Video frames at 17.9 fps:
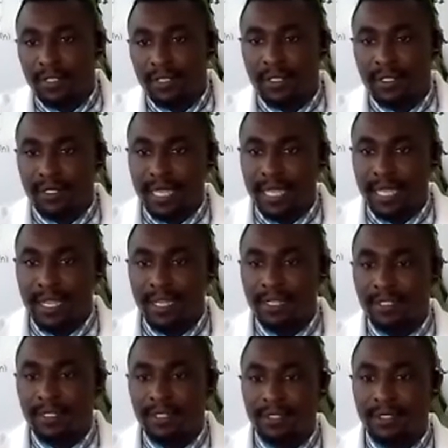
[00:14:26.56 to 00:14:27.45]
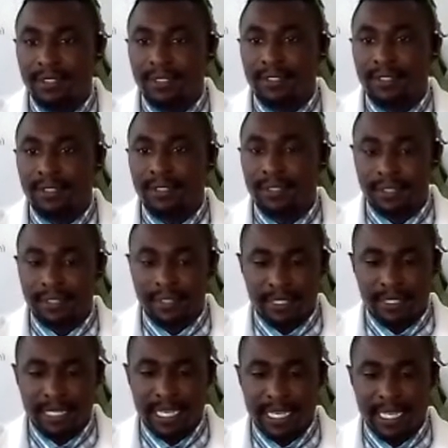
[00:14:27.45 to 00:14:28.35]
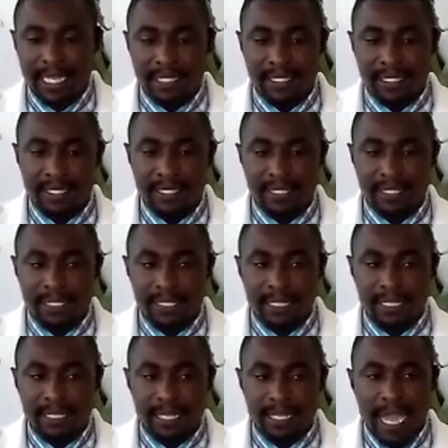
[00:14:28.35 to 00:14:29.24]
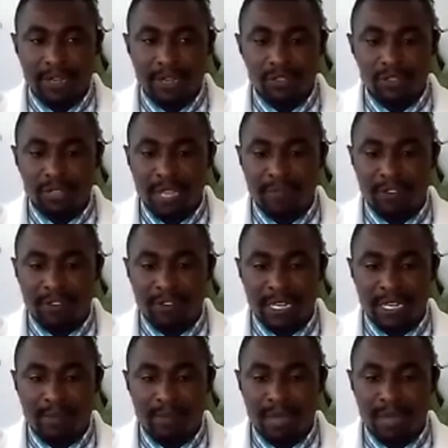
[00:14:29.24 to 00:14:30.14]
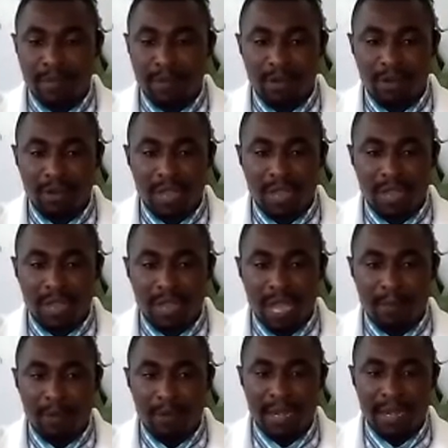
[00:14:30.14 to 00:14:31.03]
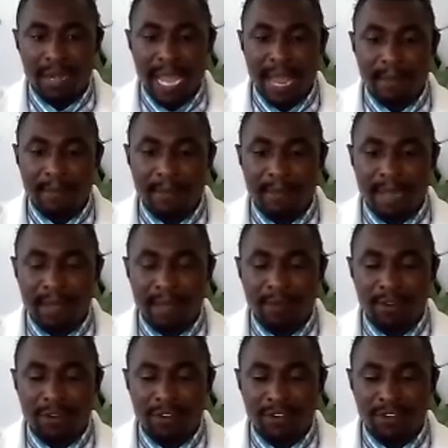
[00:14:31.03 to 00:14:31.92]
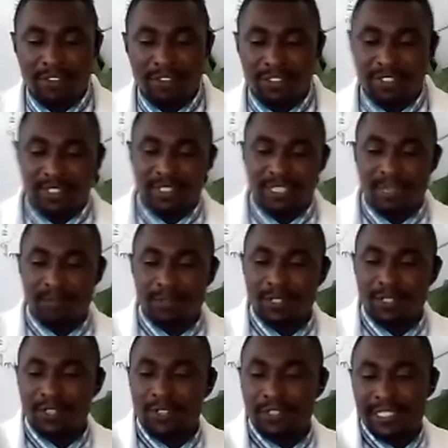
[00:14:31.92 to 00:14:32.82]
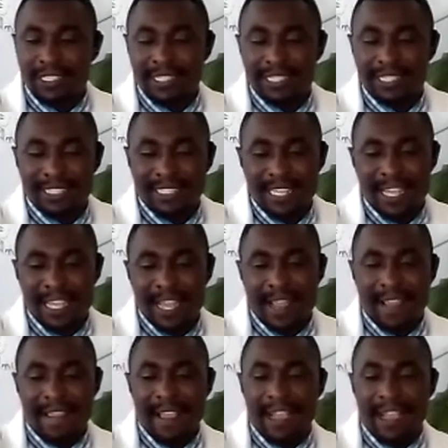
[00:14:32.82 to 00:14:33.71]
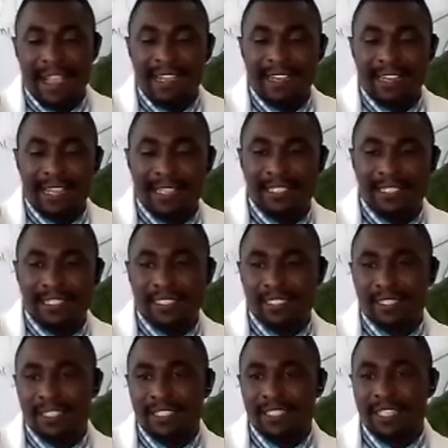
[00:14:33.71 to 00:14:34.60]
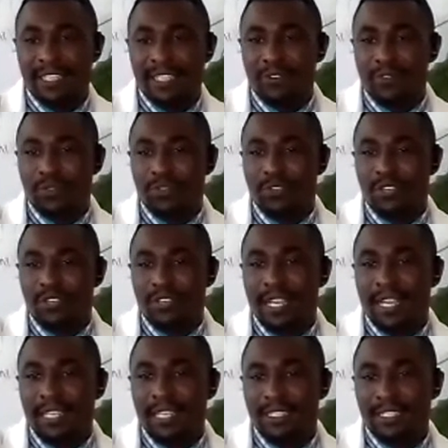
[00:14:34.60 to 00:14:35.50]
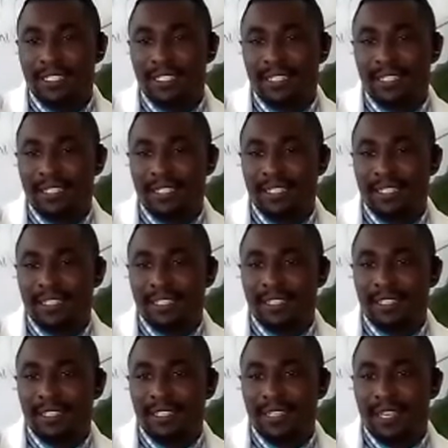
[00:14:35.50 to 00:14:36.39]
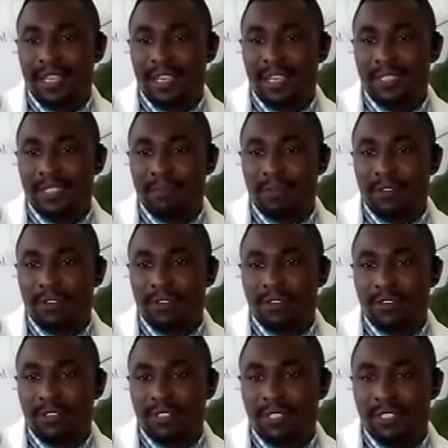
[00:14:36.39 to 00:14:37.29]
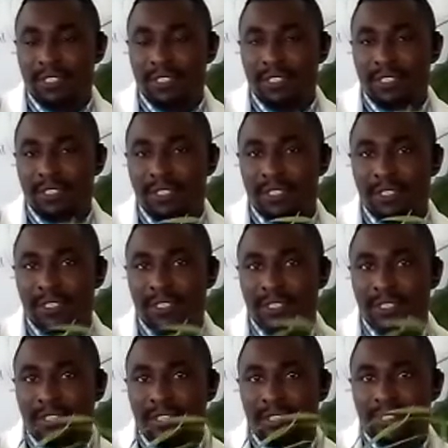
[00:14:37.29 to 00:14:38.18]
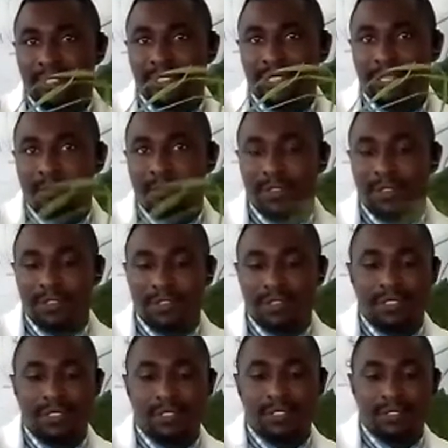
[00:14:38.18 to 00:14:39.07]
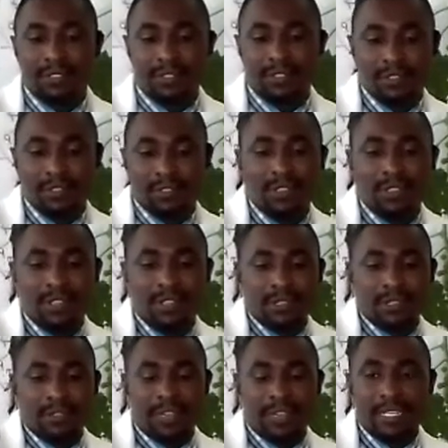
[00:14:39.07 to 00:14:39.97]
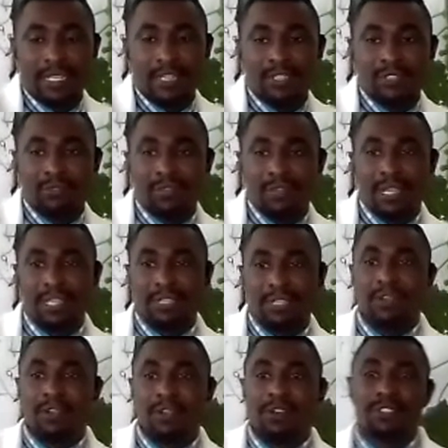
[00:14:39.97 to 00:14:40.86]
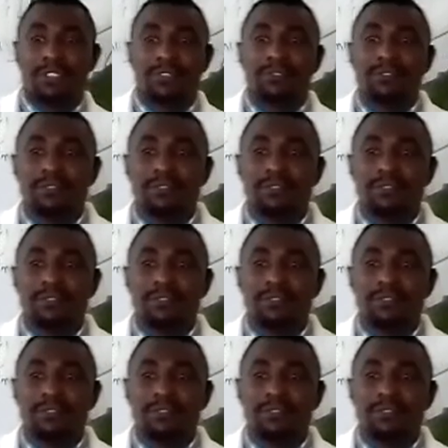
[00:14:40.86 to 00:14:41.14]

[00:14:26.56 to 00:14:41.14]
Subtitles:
Yeah? Yes. And also I've got a monocot. Monocot is here. The grass. This is the new grass. Yeah, the monocot. The monocot. So find out where it belongs to.